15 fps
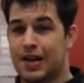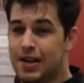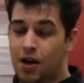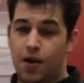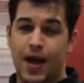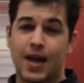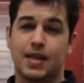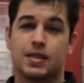
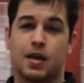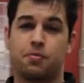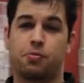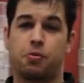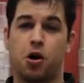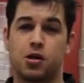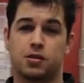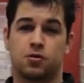Now any type of
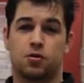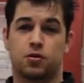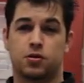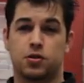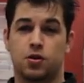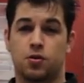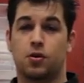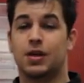pasta will
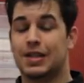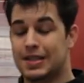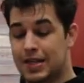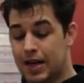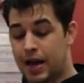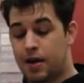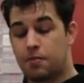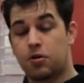do.
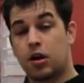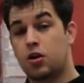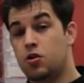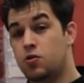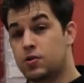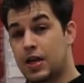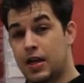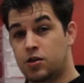Today I'm going to
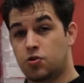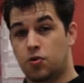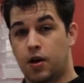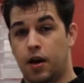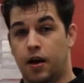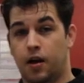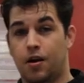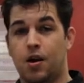use angel
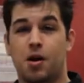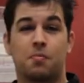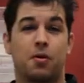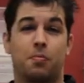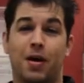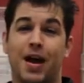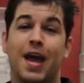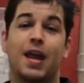hair,
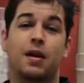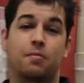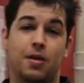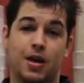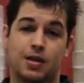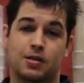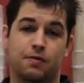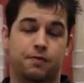but by any
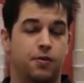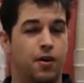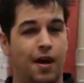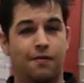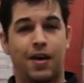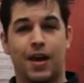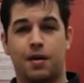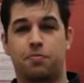means, if you
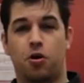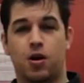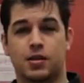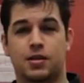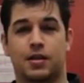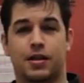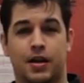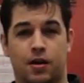have any
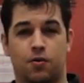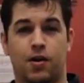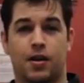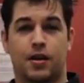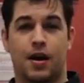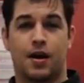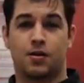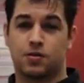pasta laying around
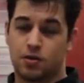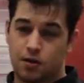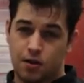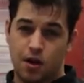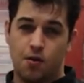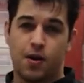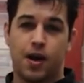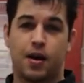the house,
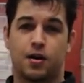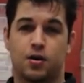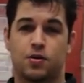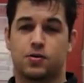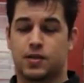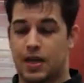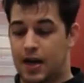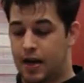go ahead and
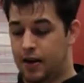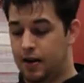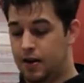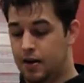use that.